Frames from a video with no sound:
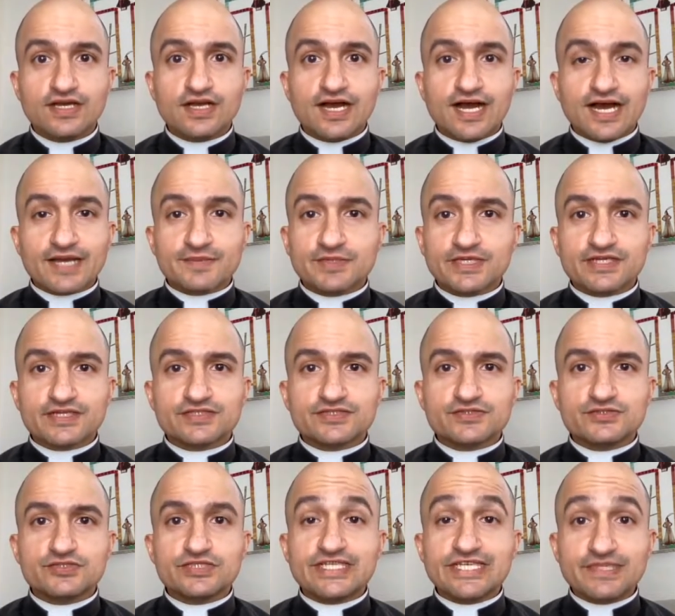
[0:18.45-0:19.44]
I'm here to
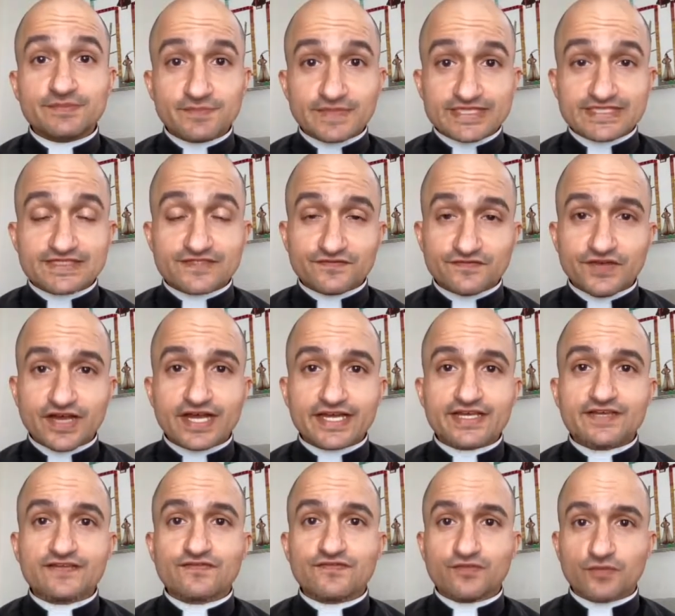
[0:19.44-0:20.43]
demystify
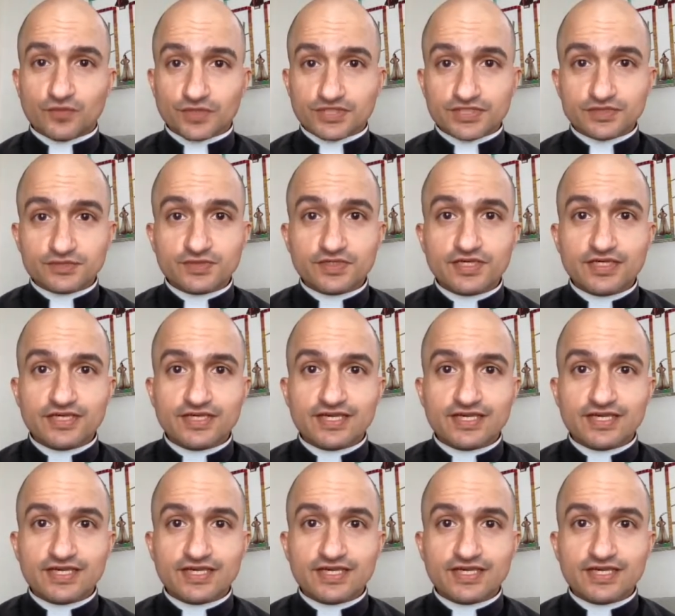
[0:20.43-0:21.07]
it for you